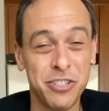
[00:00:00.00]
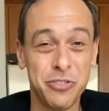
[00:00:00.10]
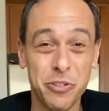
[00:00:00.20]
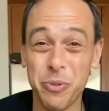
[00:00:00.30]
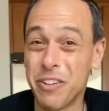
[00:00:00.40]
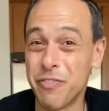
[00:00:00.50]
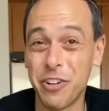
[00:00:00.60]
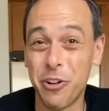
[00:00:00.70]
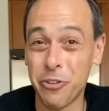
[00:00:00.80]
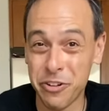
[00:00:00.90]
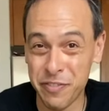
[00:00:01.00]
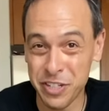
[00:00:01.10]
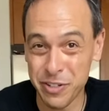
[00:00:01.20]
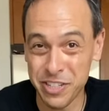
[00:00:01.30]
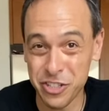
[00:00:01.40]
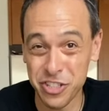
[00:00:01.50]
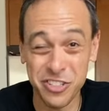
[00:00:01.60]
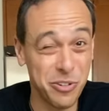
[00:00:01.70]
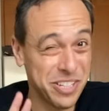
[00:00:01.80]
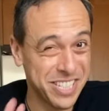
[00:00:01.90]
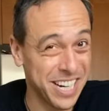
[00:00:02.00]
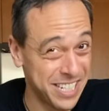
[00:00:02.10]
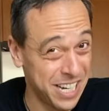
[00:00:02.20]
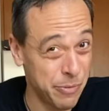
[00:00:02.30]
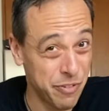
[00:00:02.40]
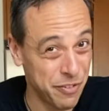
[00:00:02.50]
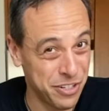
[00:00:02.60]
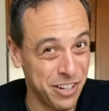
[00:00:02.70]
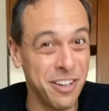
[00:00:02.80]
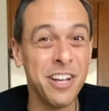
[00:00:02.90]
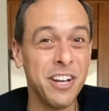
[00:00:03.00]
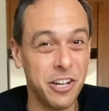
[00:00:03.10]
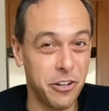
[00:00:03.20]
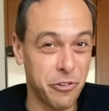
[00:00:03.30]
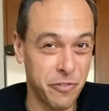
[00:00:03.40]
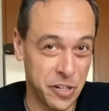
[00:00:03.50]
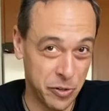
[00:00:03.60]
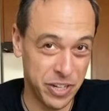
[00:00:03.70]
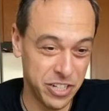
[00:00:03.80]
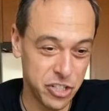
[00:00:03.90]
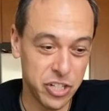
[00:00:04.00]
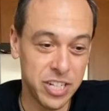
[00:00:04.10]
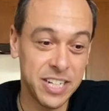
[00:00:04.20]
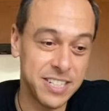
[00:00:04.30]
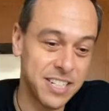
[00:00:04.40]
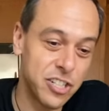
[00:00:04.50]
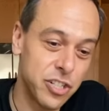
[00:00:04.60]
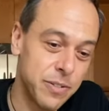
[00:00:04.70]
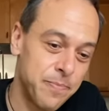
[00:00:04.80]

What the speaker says: So it's a really fun alternate victory condition. It's only the 2nd time we've ever done an alternate victory condition in Ascension.